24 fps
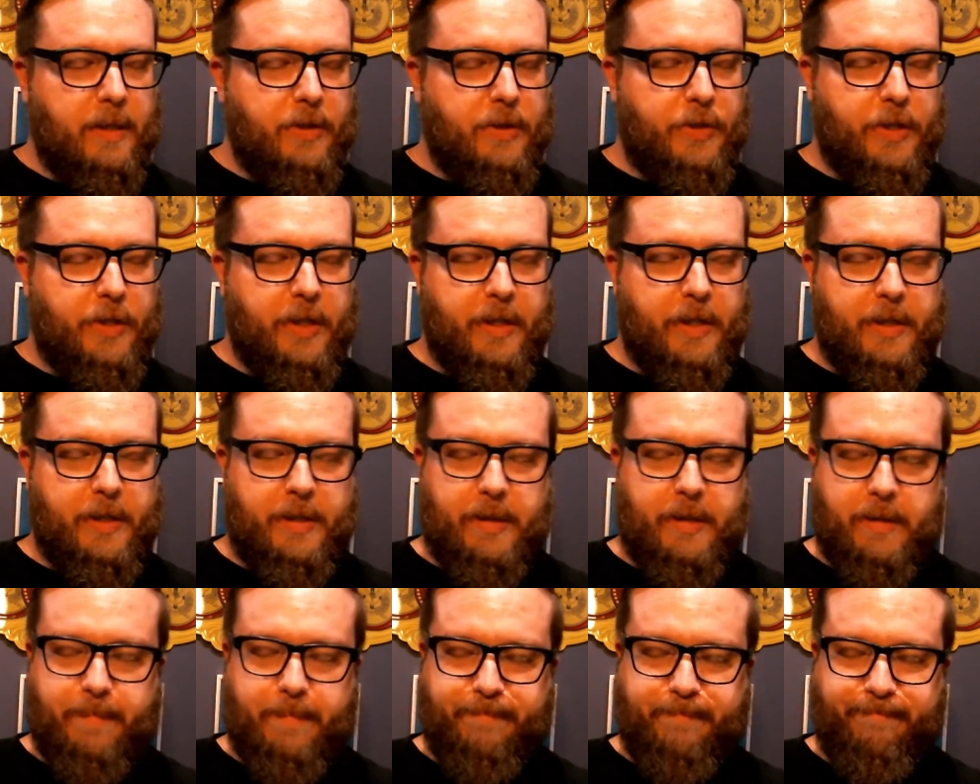
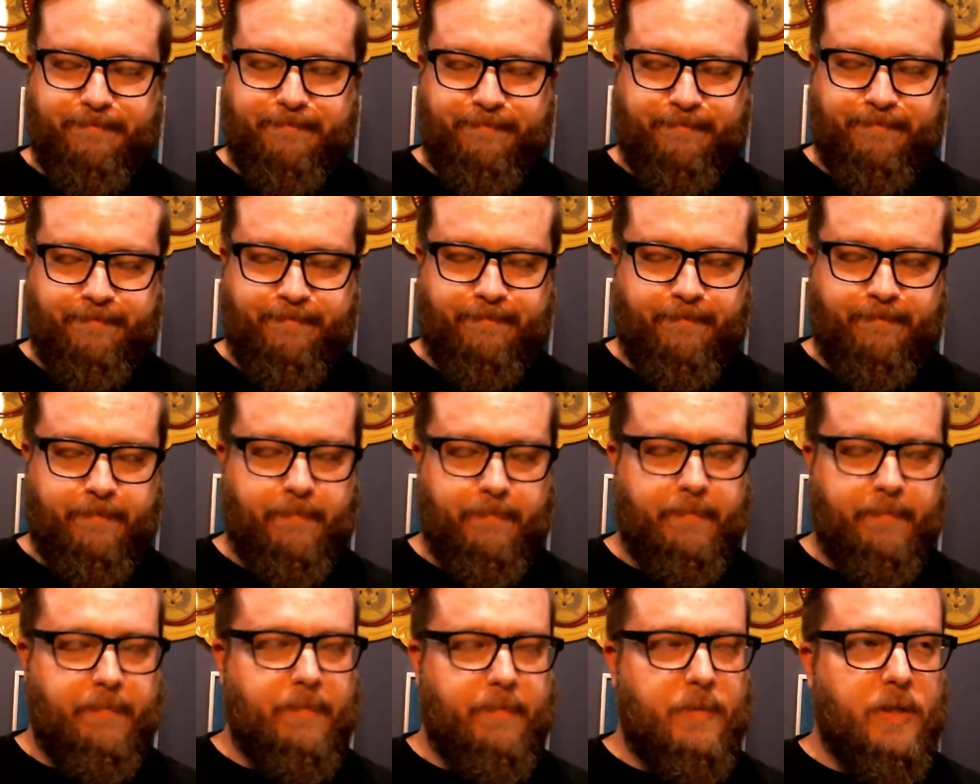Just mmm,
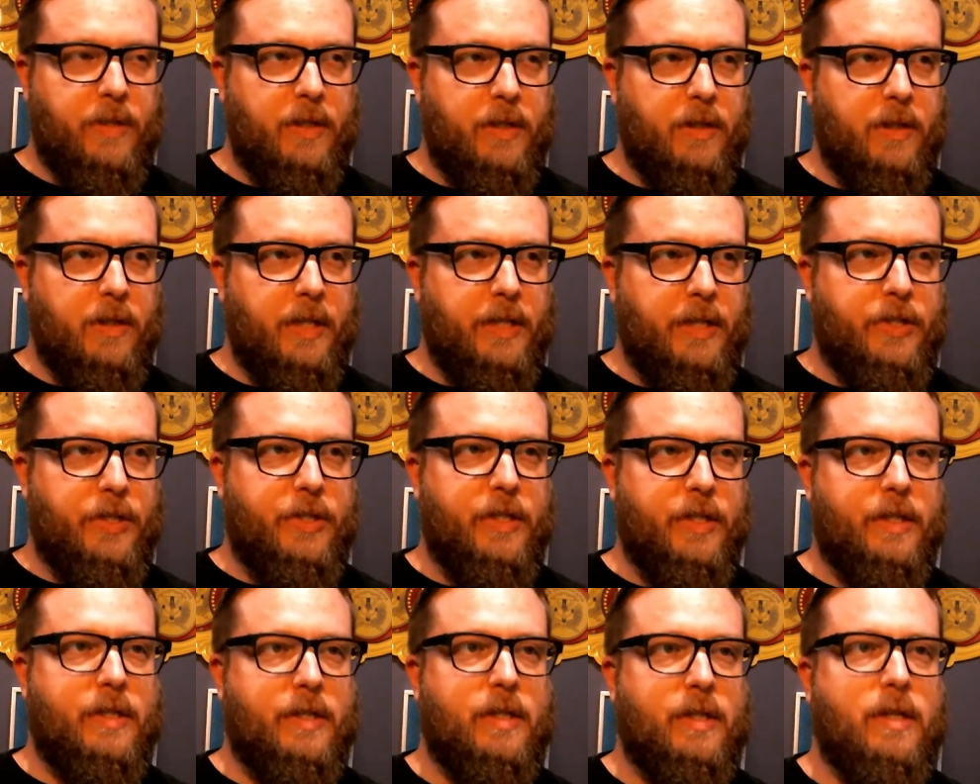
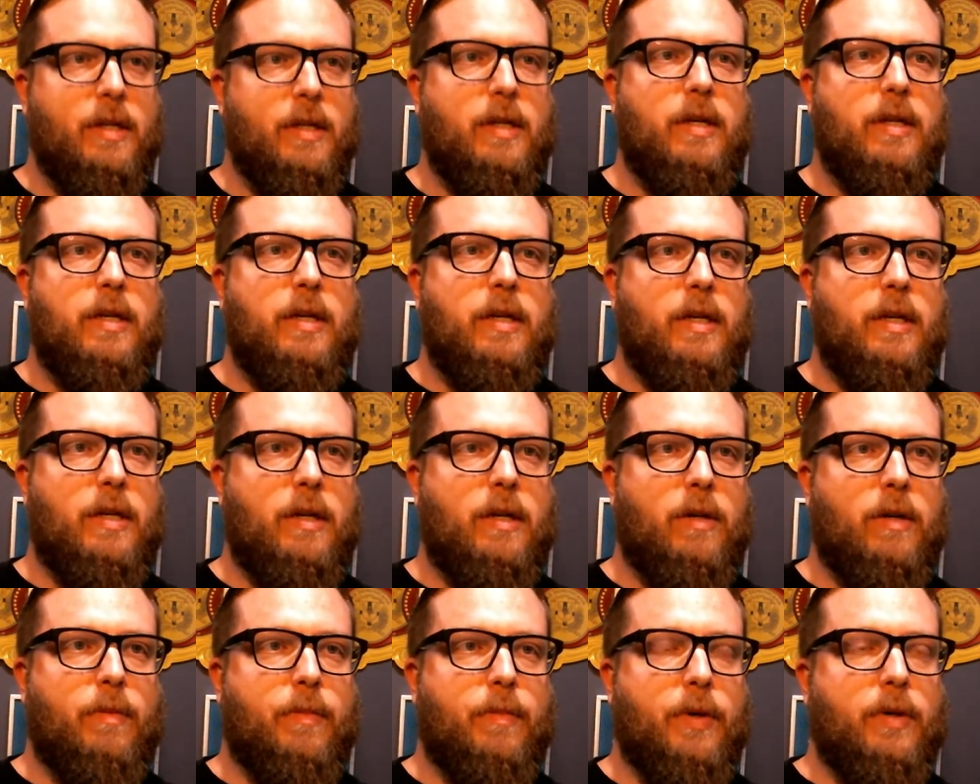delicious. You
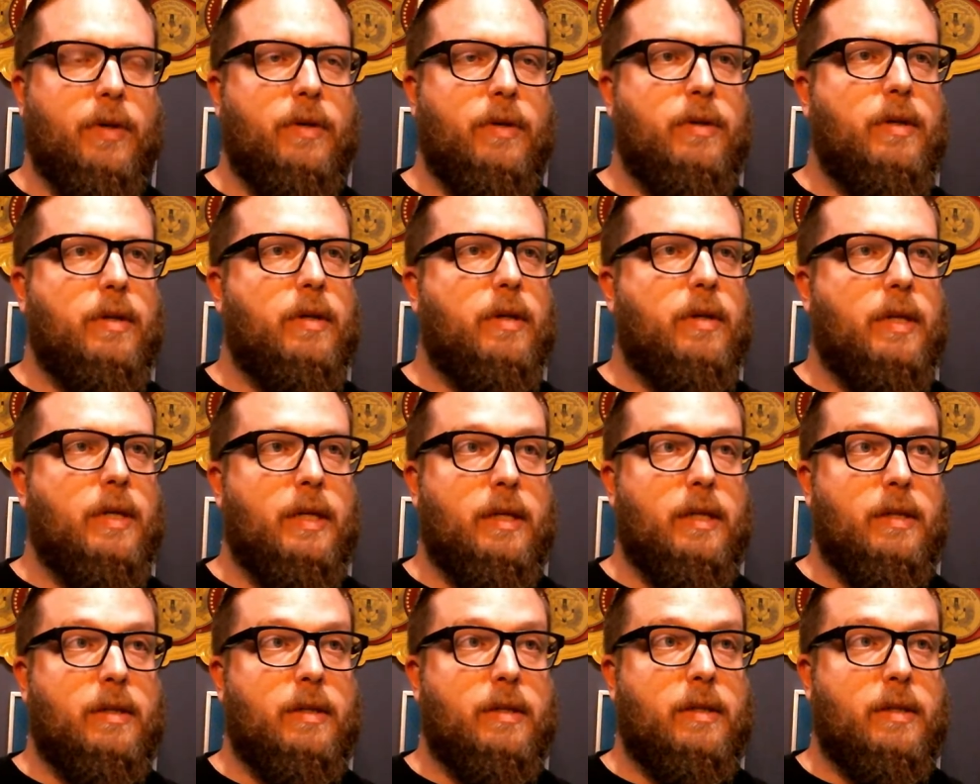know, burn
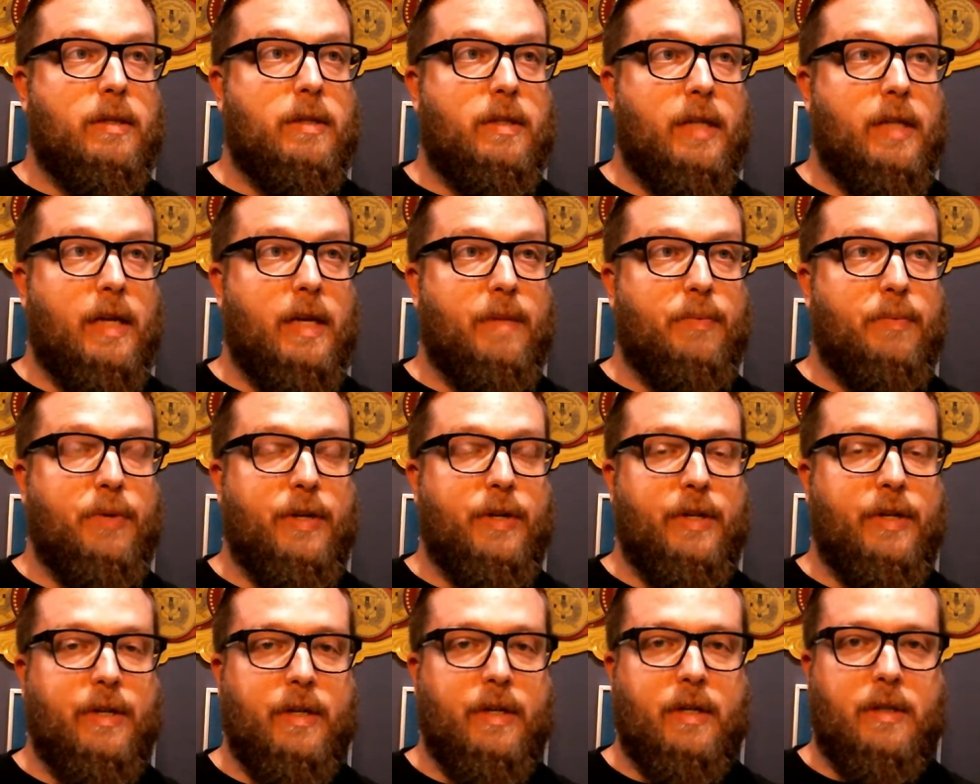is staying
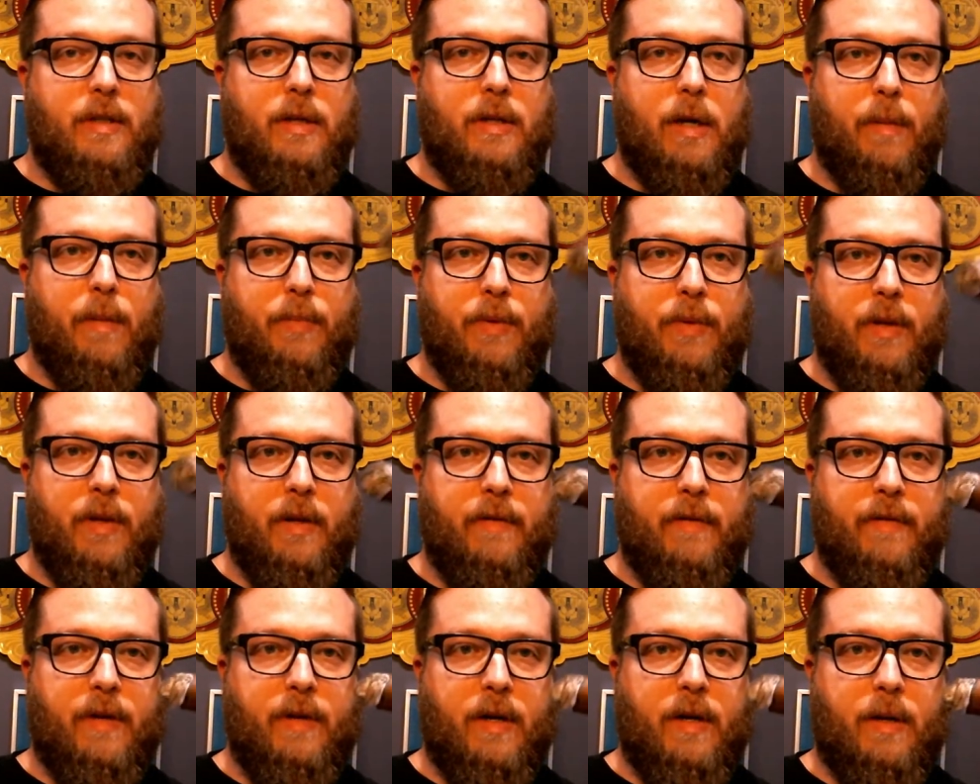pretty good. Couple
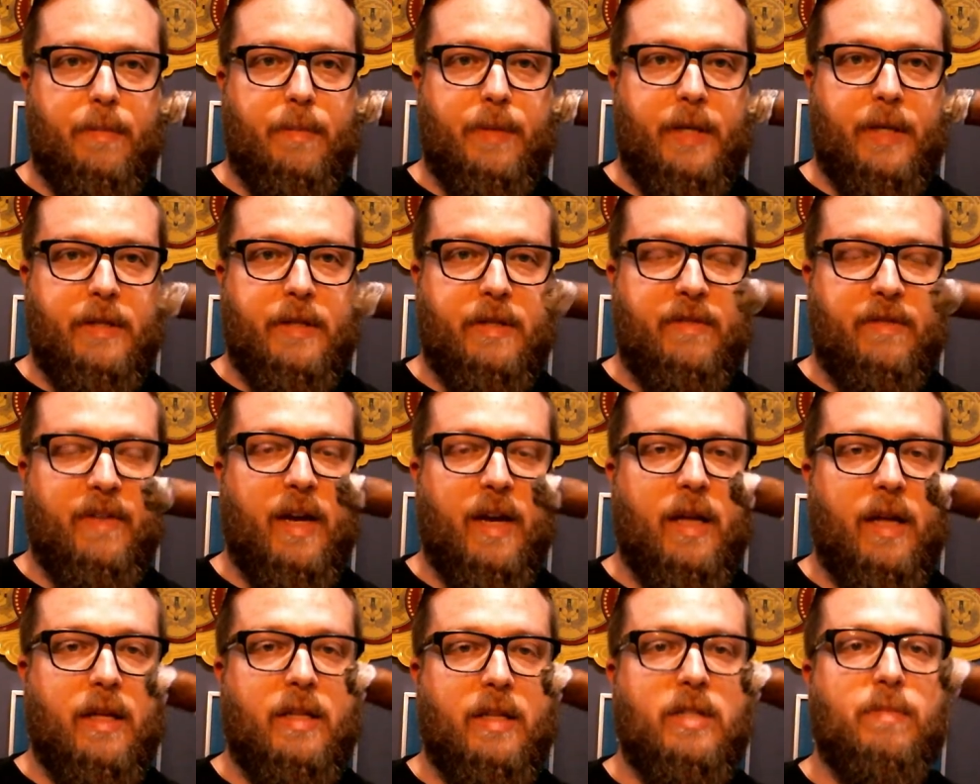of uh, peaks and
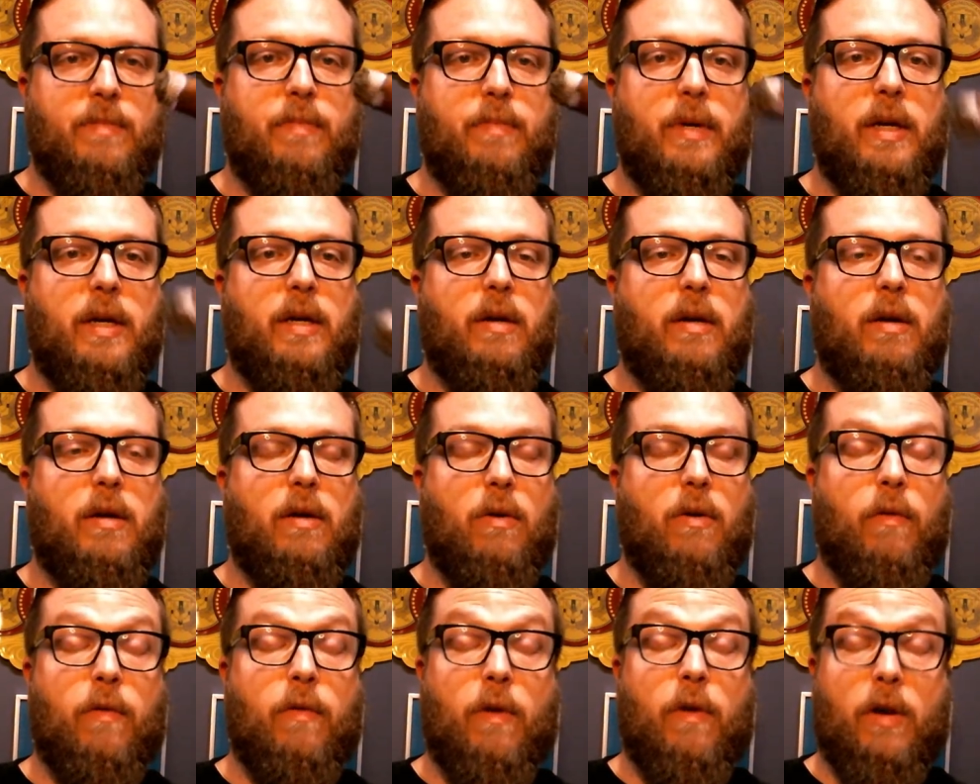valleys, but
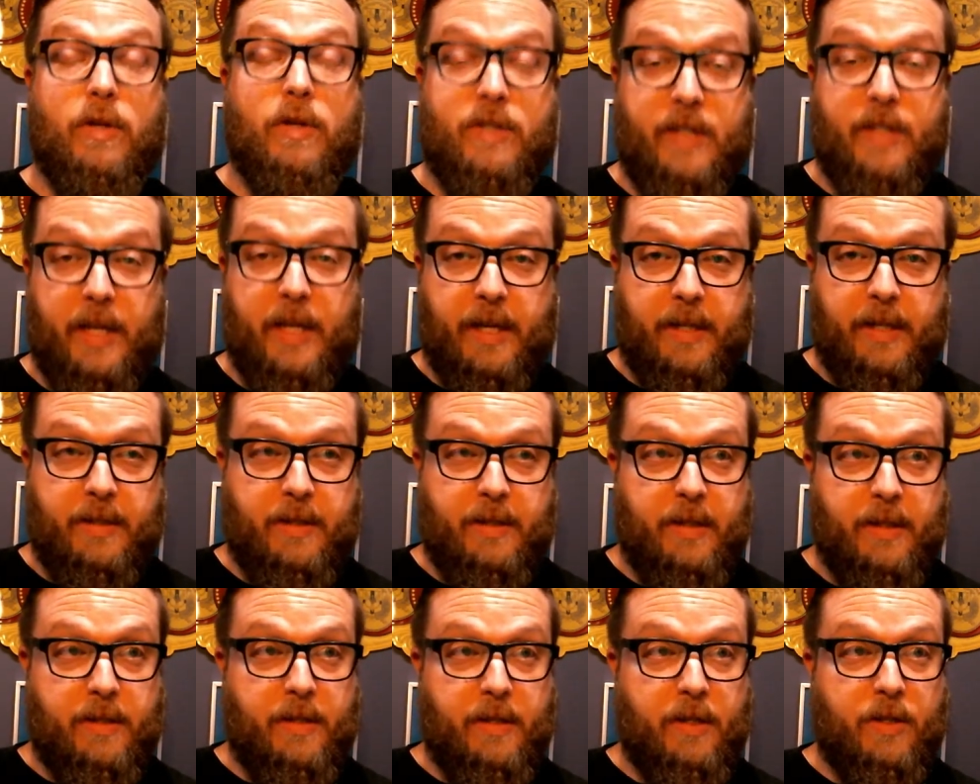overall stay
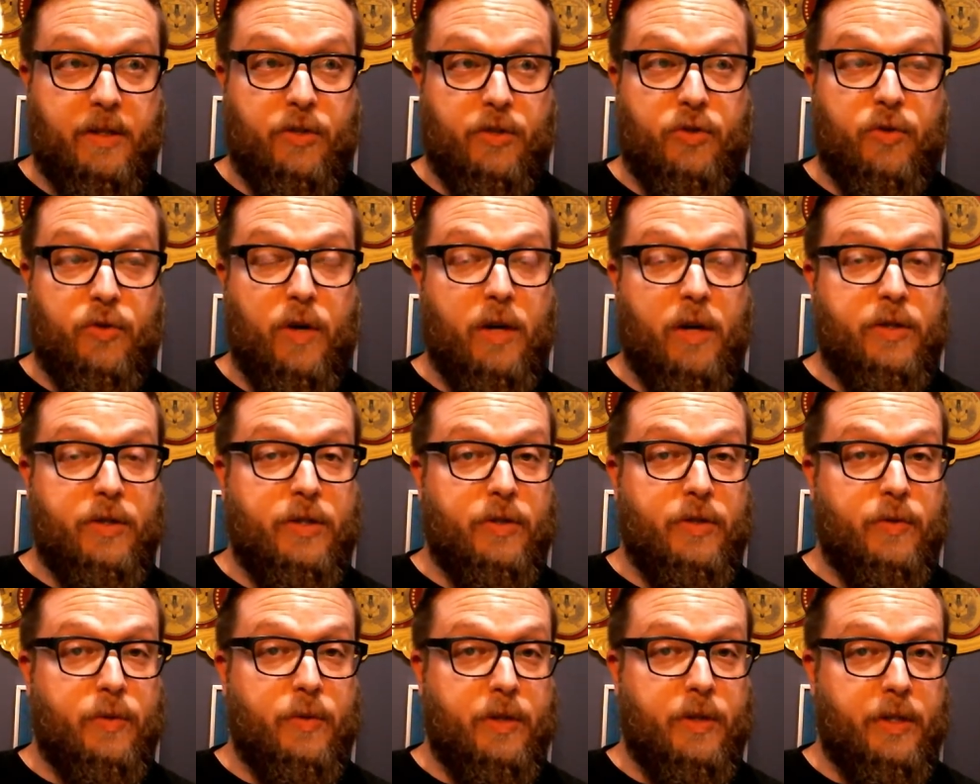consistent.
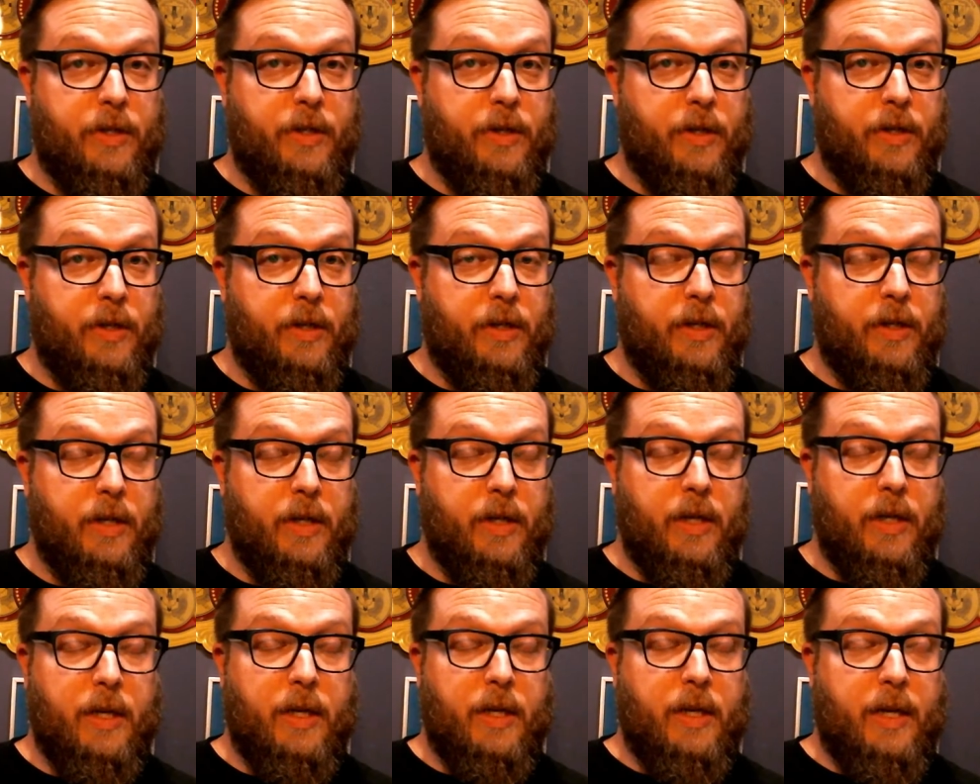Construction's really good,
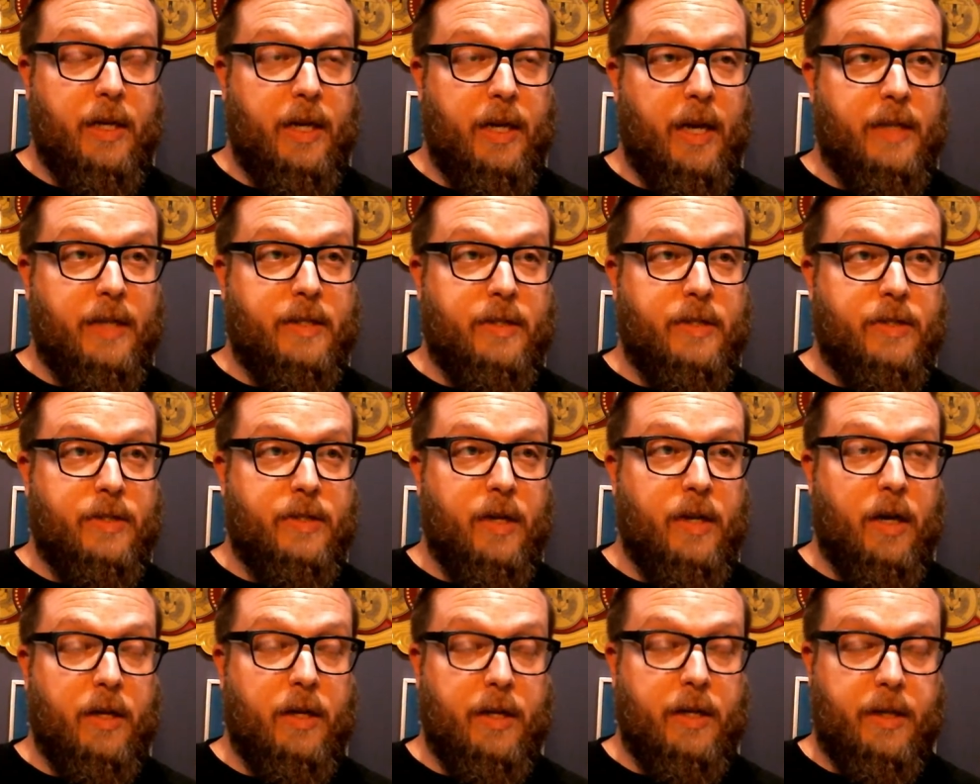nice and
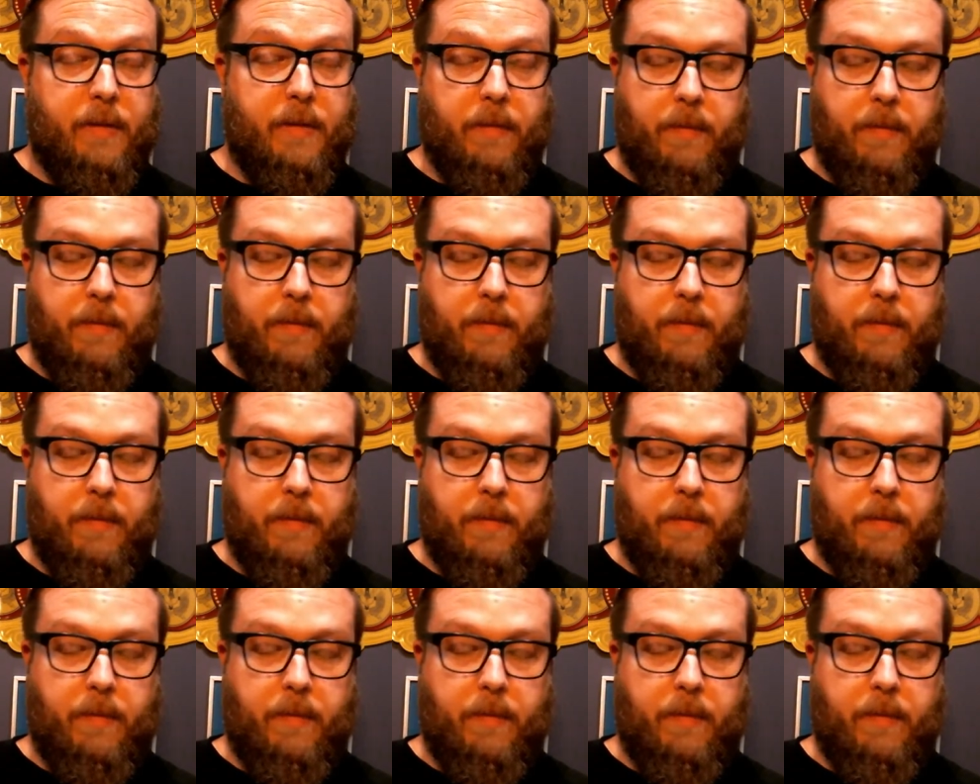solid.